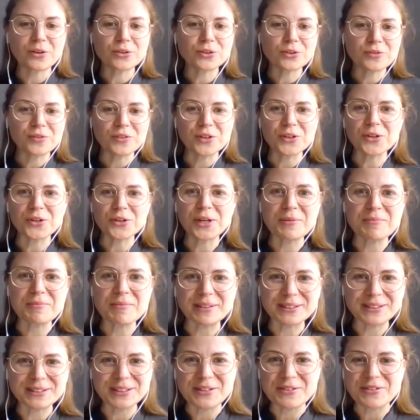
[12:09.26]
a lot of learning
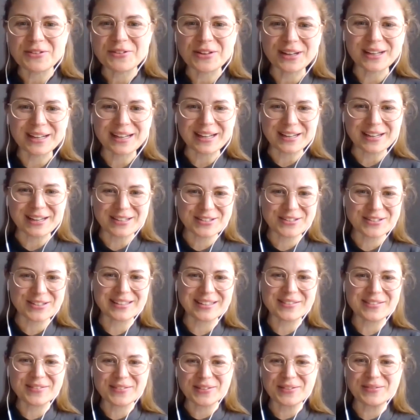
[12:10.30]
material. Actually.
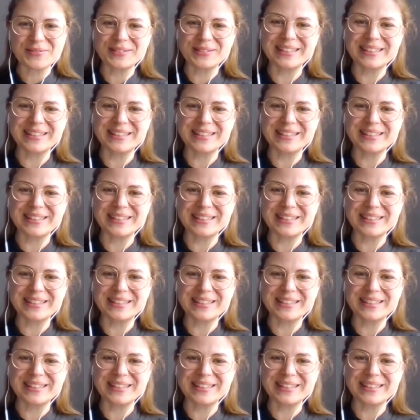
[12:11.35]
Yeah,